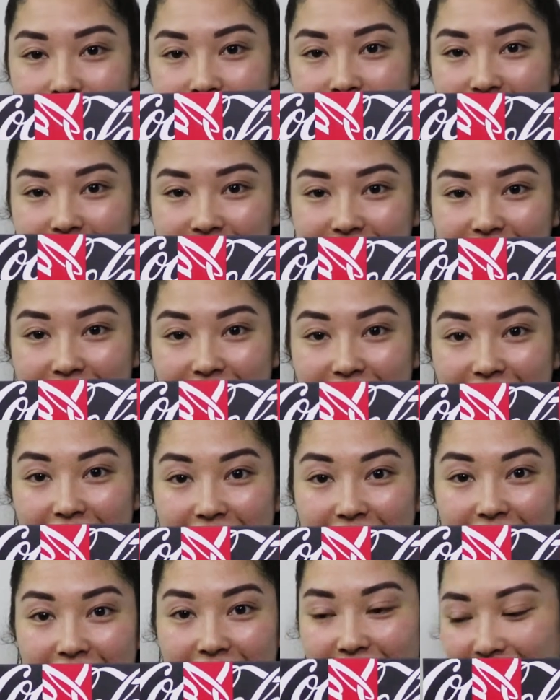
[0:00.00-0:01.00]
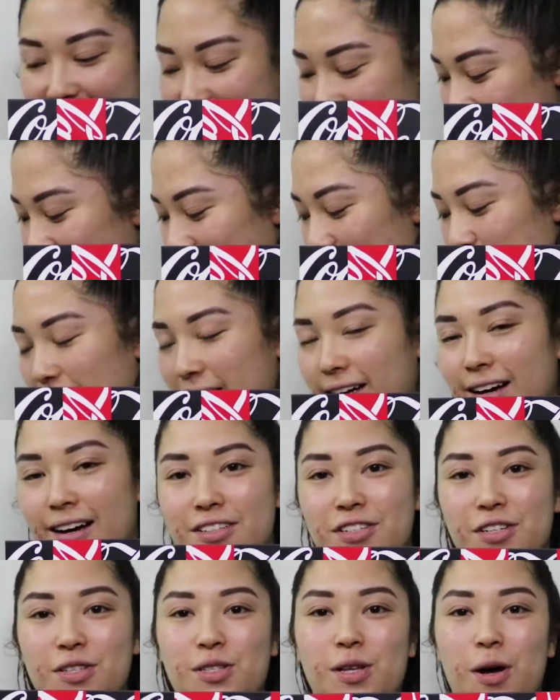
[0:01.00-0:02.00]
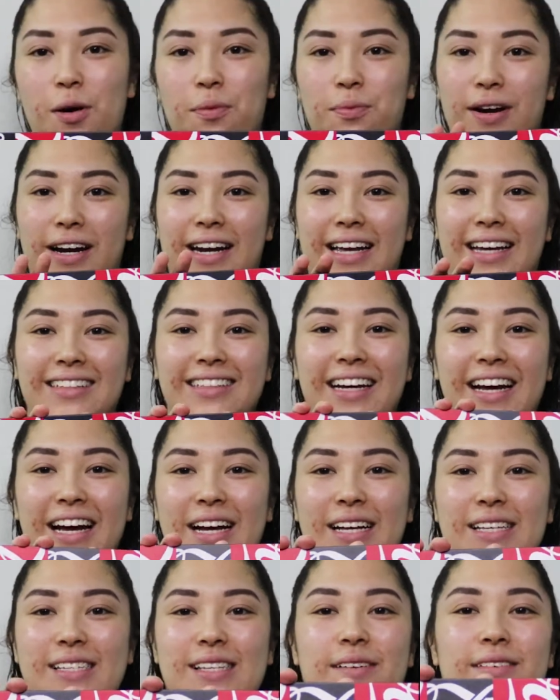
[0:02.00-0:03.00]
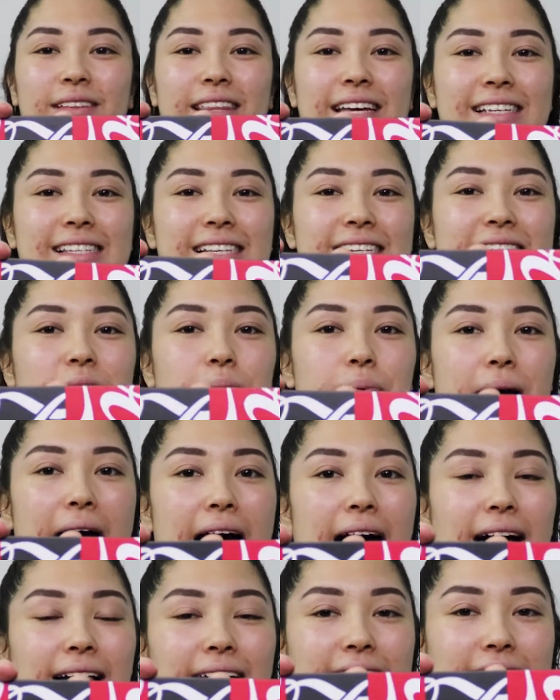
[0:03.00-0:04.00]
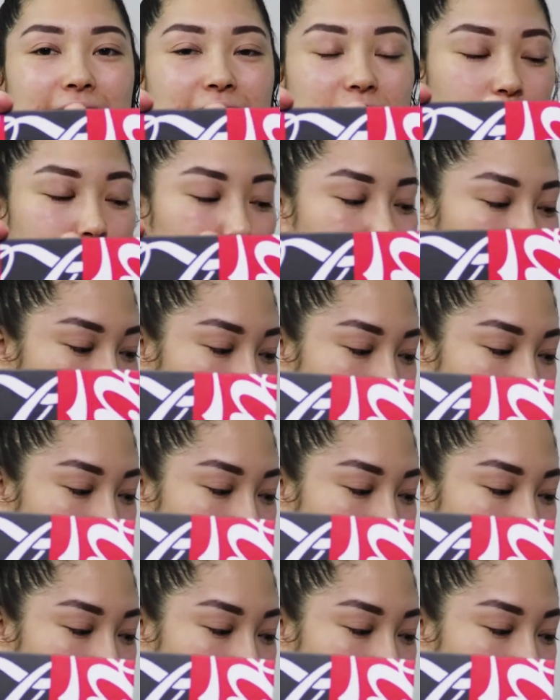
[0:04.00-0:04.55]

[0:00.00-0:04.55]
dun dun dun dun! Oh my gosh, it's so pretty. So this is the palette. This is what